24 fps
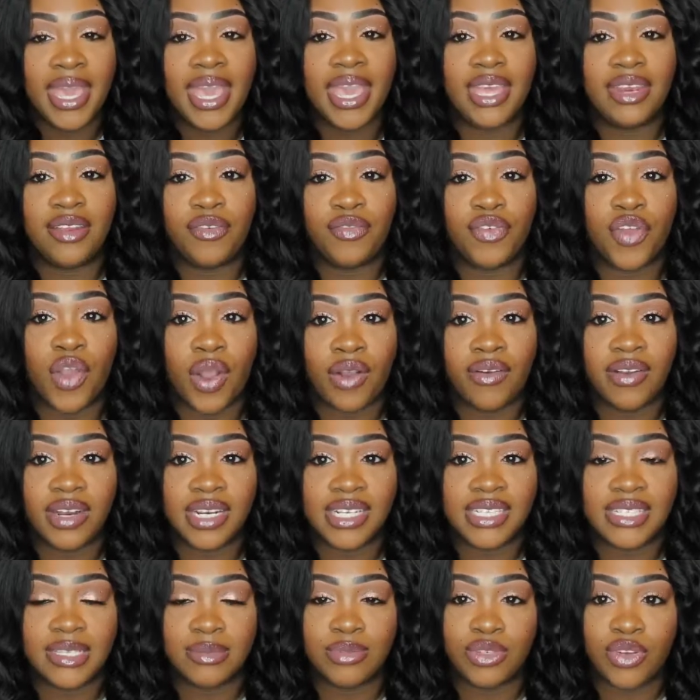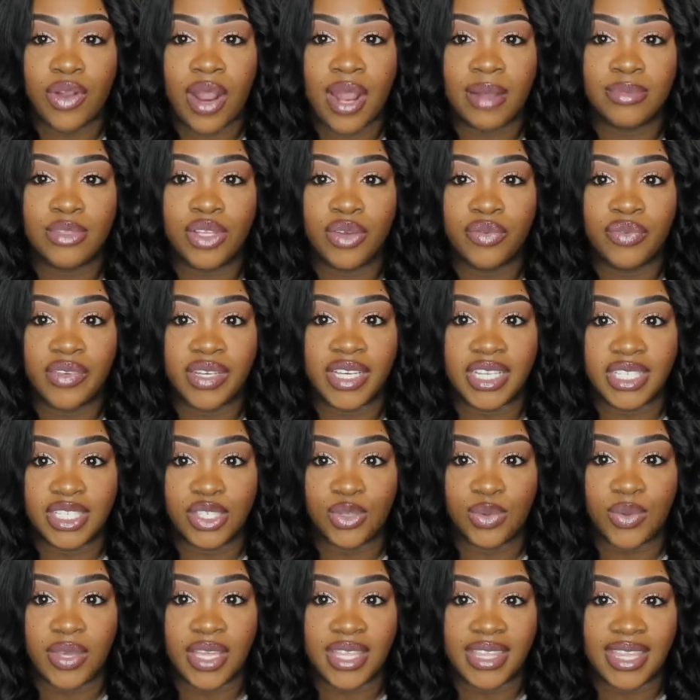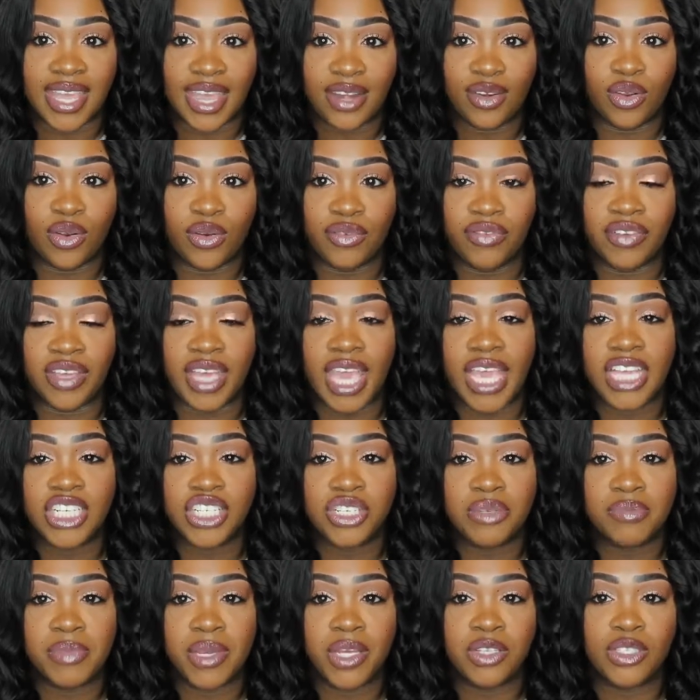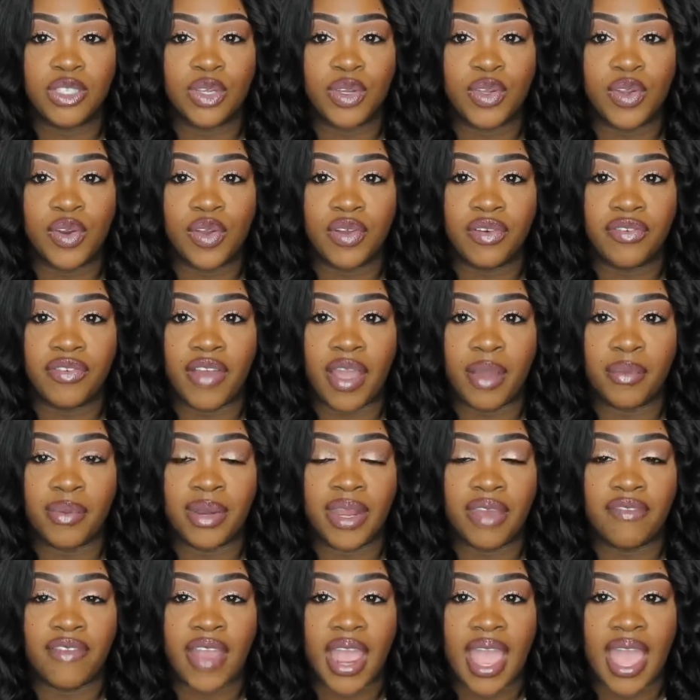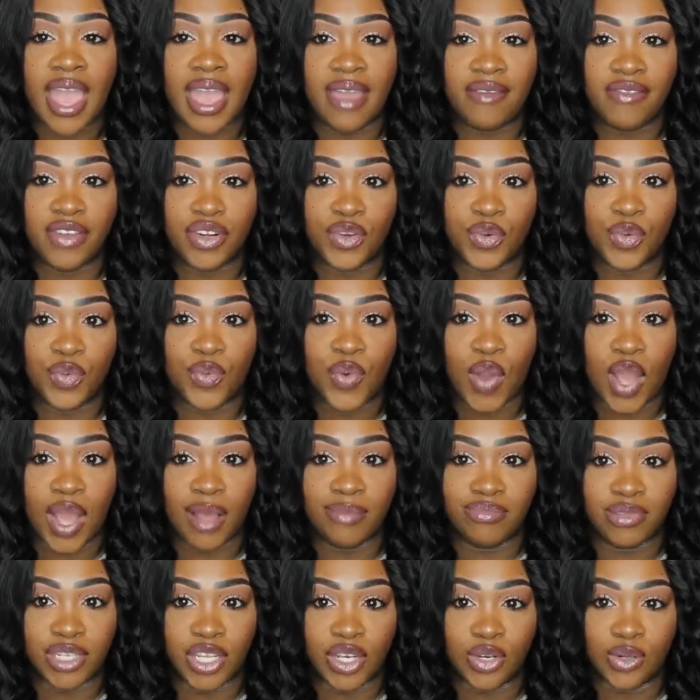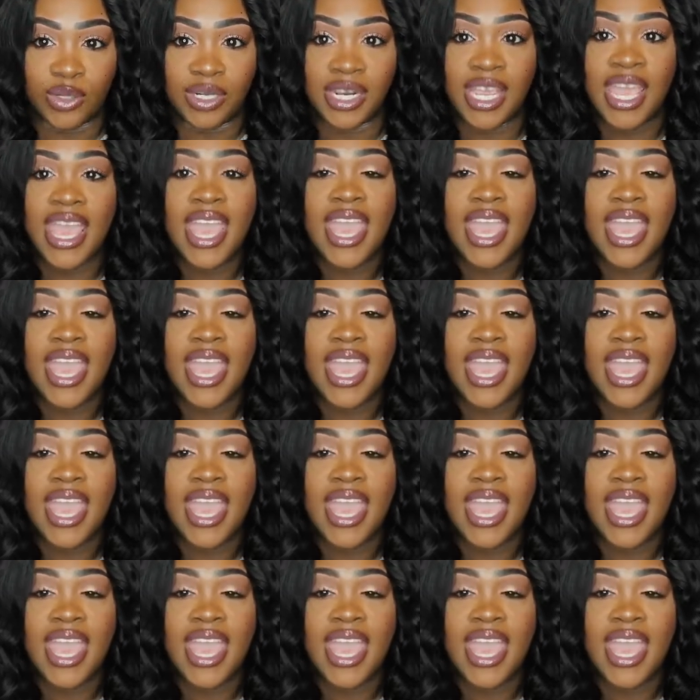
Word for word: and if you're already subscribed, don't forget to hit that notification bell so you're notified whenever I have a new upload.